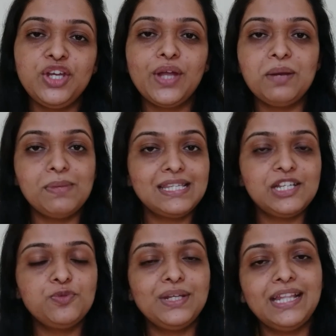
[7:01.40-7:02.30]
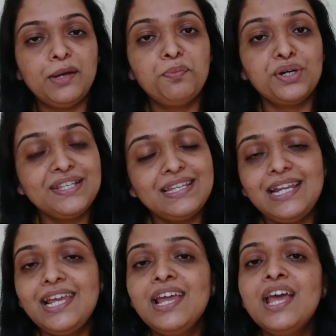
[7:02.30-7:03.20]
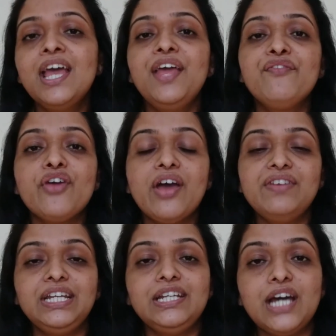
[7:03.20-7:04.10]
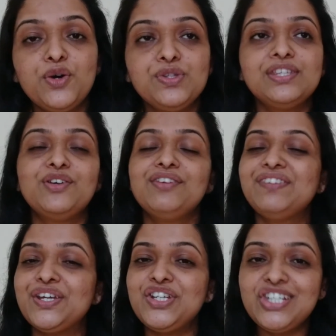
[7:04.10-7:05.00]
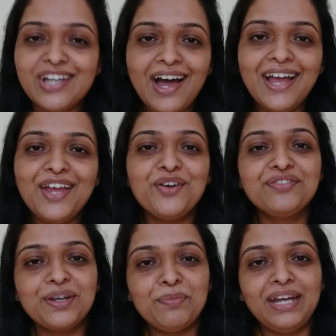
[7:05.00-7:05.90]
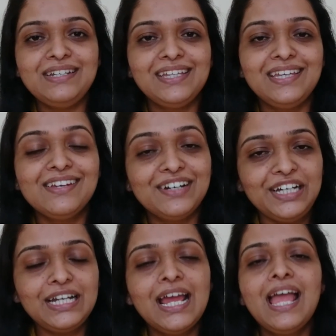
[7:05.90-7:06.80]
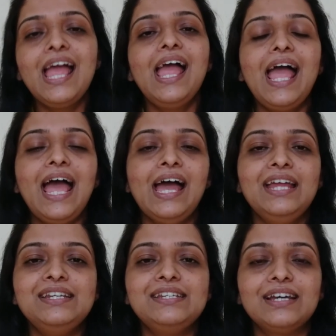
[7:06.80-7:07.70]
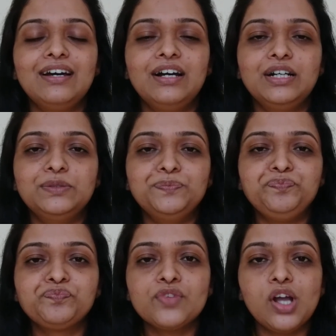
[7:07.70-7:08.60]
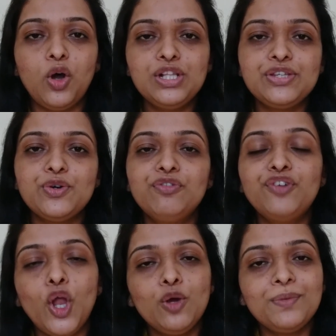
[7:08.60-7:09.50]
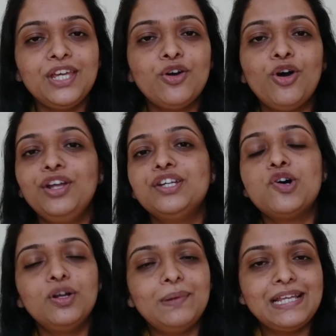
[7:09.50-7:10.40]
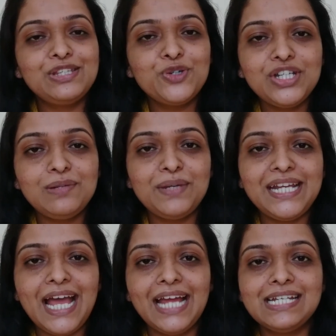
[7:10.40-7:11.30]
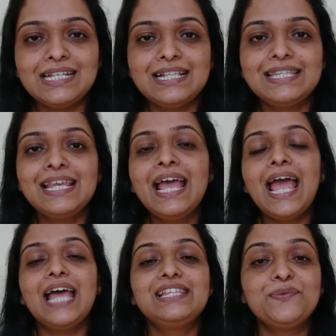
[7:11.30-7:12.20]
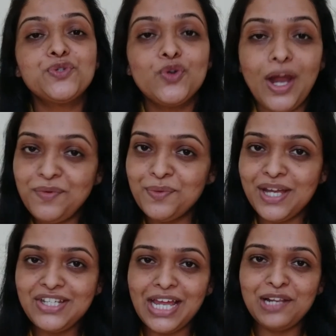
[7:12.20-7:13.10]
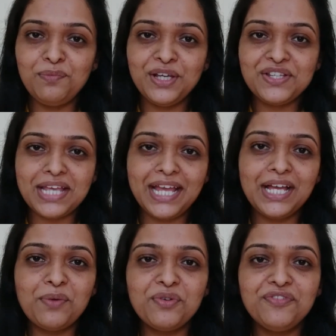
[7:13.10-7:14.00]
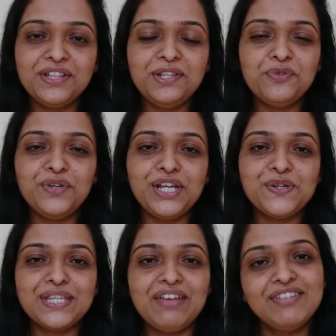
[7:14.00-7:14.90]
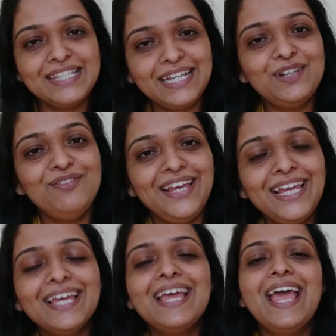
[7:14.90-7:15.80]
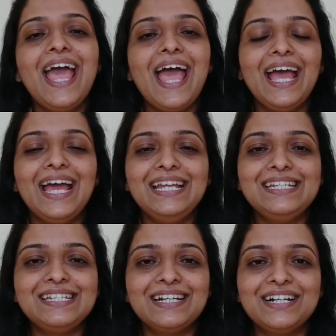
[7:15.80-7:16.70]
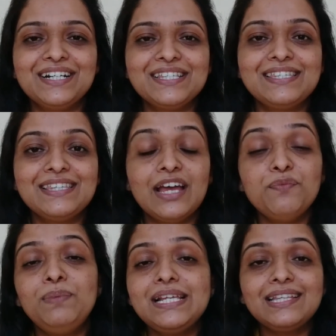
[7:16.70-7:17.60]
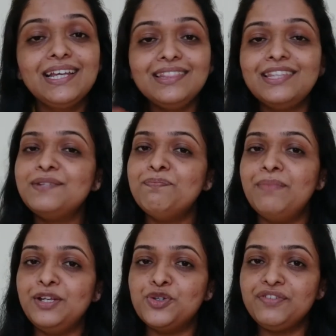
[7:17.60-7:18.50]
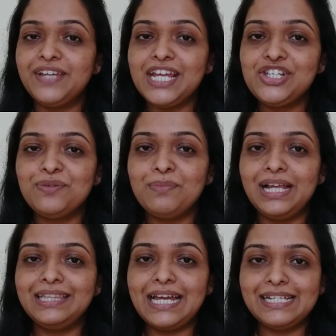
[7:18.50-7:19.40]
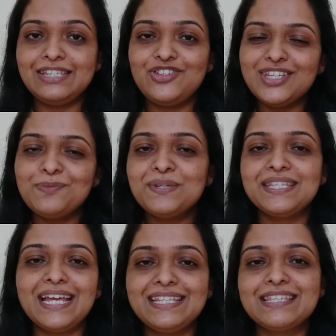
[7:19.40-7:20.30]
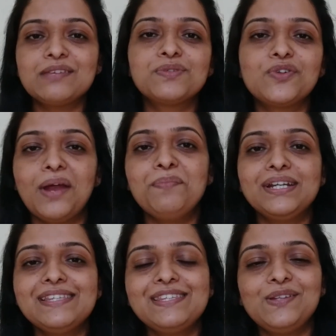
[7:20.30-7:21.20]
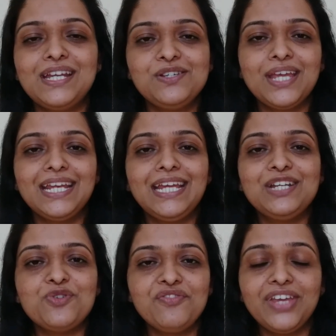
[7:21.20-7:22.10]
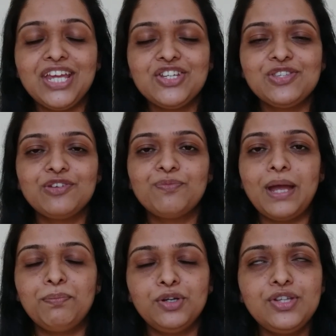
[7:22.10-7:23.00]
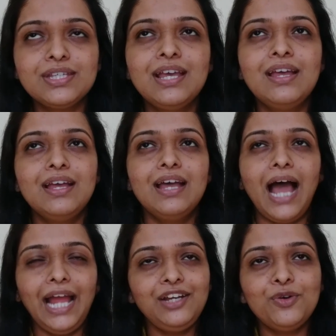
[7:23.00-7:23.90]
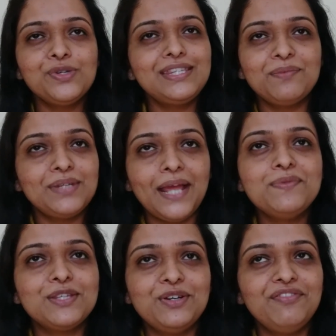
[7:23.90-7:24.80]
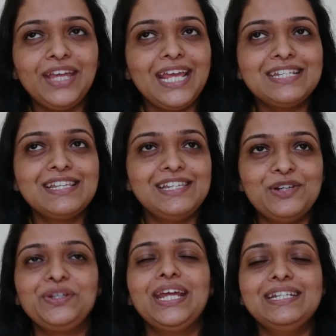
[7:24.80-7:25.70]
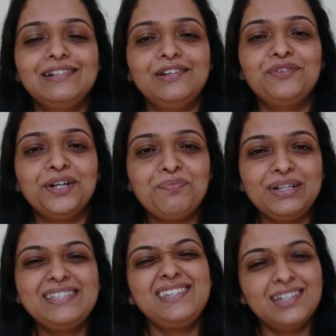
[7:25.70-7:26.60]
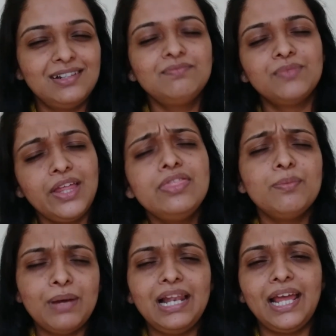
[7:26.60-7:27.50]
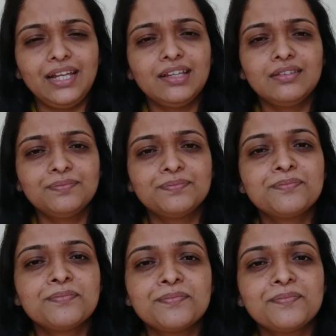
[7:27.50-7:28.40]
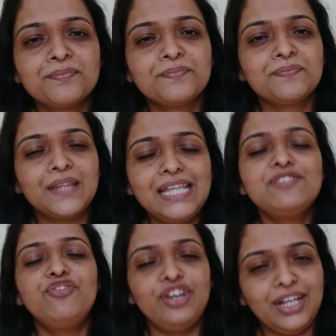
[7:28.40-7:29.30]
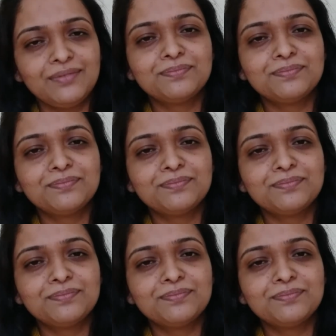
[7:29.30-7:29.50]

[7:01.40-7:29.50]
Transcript: You can message me there personally if you have any doubts or if you're shy of commenting here and um, also follow me on all my social media handles and subscribe to my channel because I come up with new videos every single week and uh, uh, please hit the notification bell that is just beside the subscribe button so that you can get notifications of my uploads. I know sometimes notifications don't get delivered but still hit the bell icon. It's free.